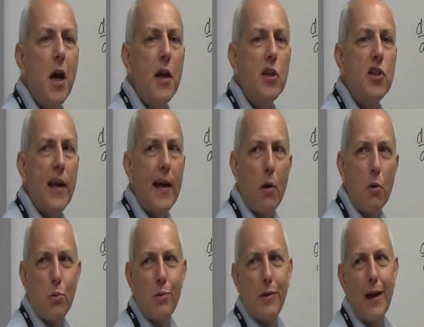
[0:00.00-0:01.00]
You see
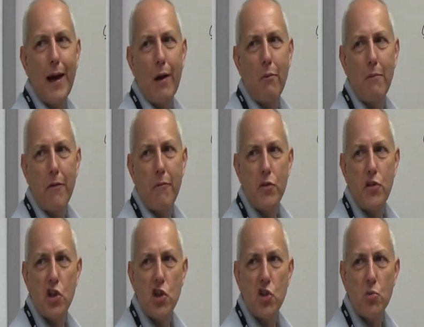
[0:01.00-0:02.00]
how
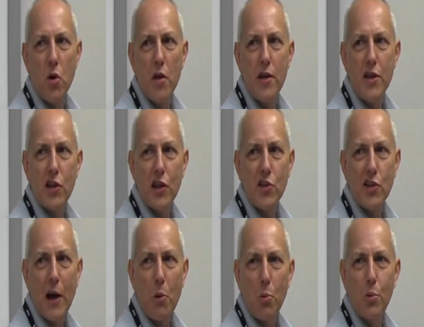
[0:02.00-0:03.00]
mathematicians work these things
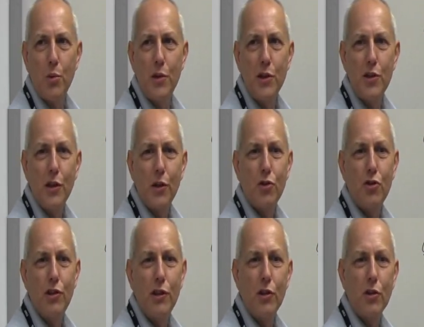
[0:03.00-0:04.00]
out, these
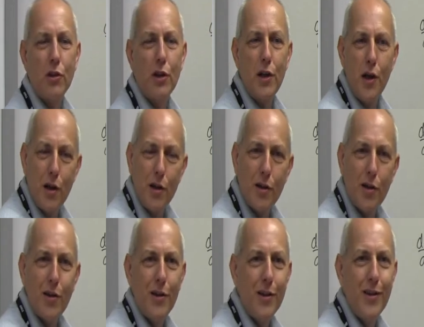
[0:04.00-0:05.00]
little
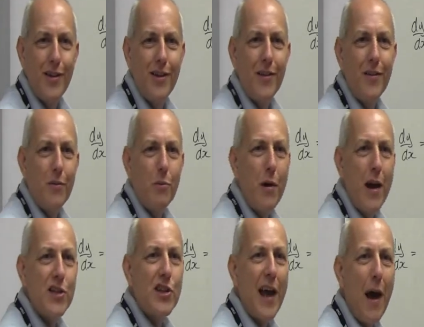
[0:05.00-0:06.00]

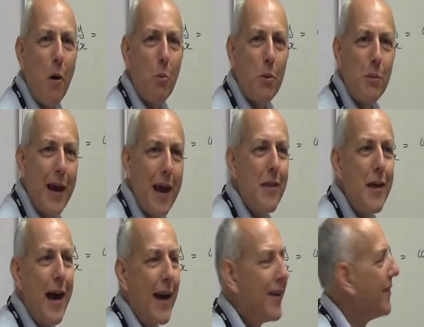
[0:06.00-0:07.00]
ways to help them get
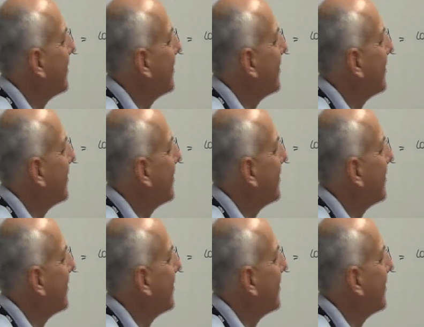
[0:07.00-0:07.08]
there.